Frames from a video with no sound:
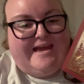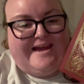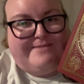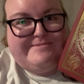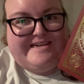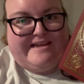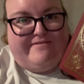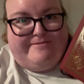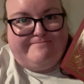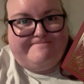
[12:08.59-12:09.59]
I'm
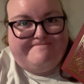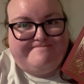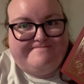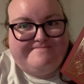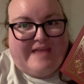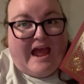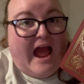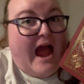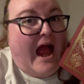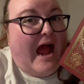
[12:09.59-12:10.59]
DNFing.
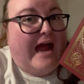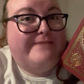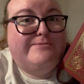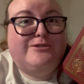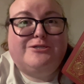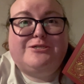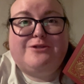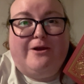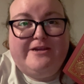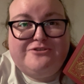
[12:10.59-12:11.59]
I'm just
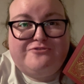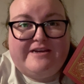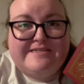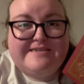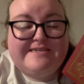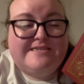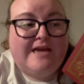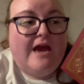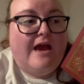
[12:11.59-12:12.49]
not interested.